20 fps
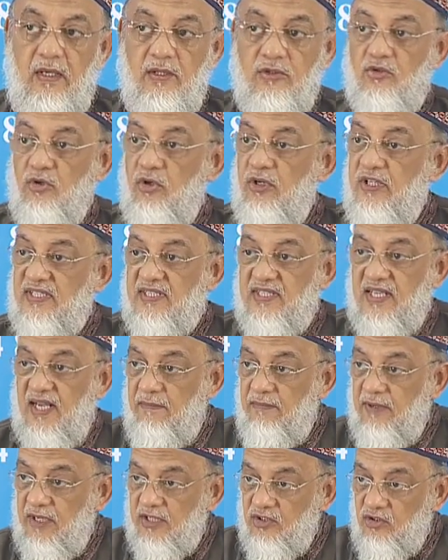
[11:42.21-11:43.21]
So
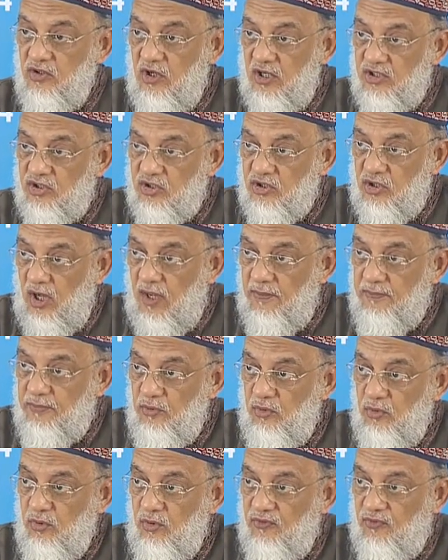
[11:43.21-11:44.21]
Islam does not stop
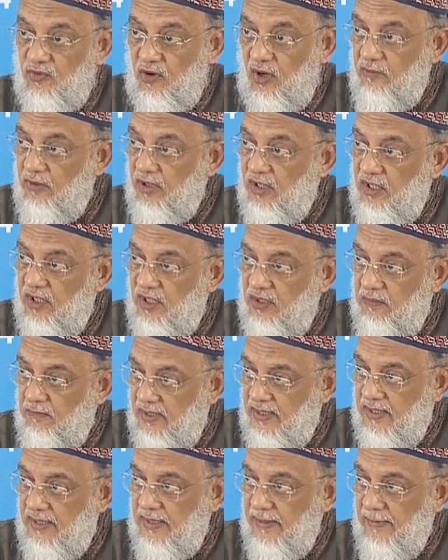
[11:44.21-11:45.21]
you from earning
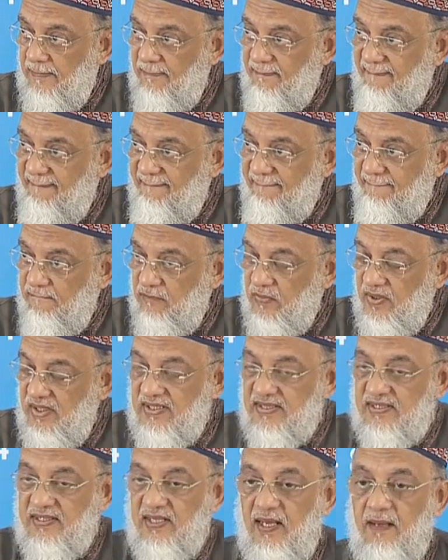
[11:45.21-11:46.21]
money.
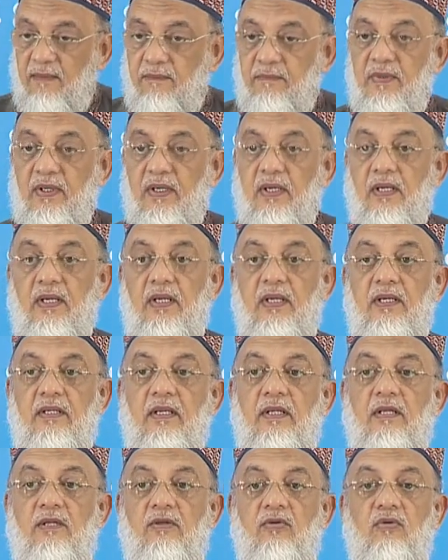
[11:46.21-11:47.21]
Islam merely
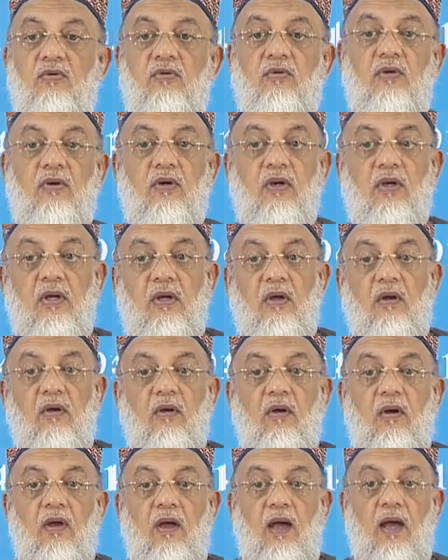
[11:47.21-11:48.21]
tells you
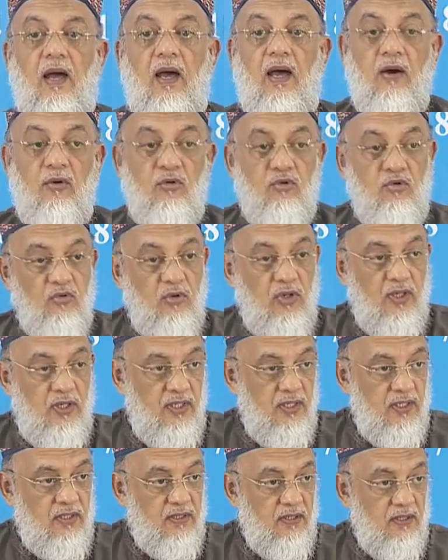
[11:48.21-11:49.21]
how to
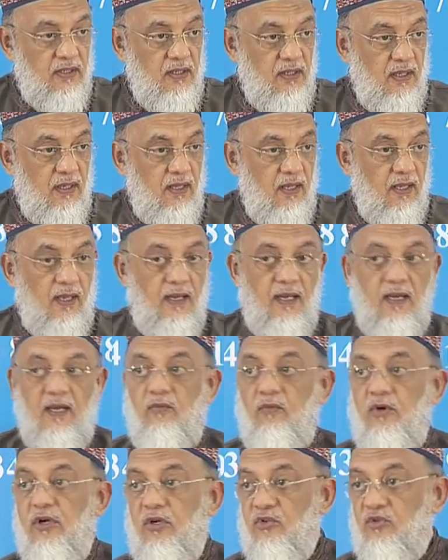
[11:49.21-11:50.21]
earn it
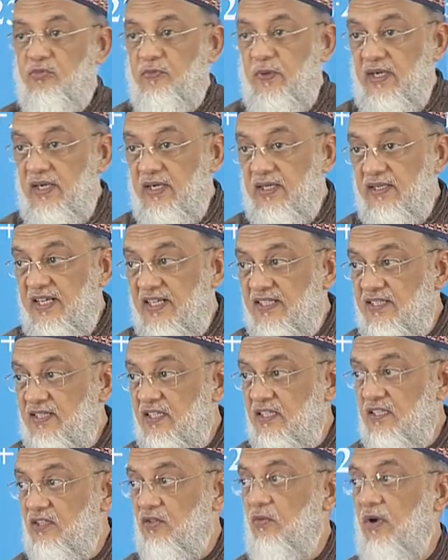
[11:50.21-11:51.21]
and where to spend it. And that's the
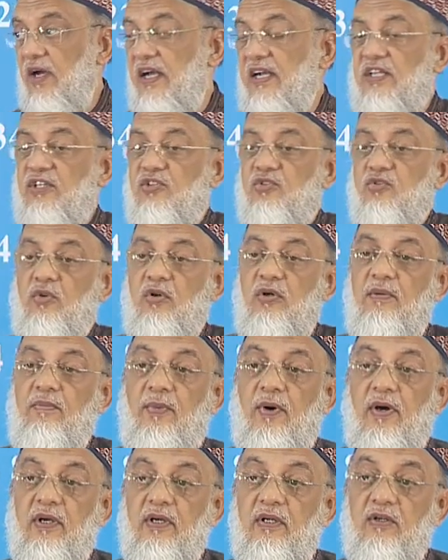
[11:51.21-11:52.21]
reason why it is so
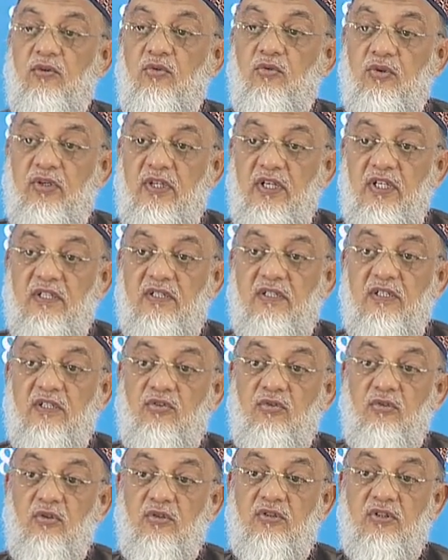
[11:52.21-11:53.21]
important to teach this
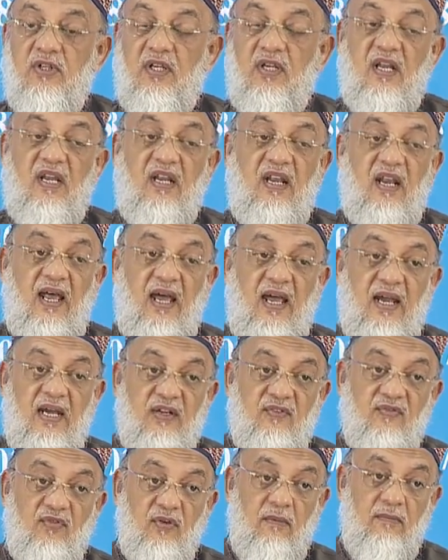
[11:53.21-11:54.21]
to your children
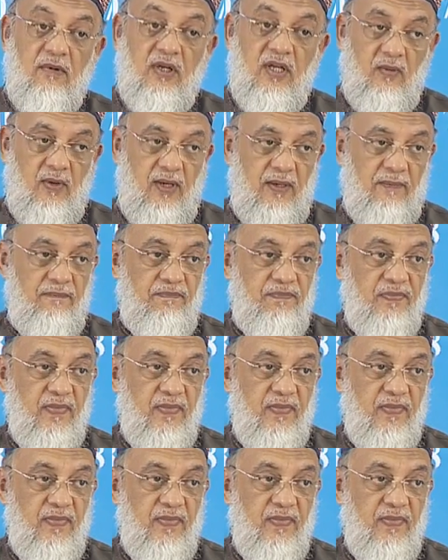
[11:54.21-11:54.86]
right from day one.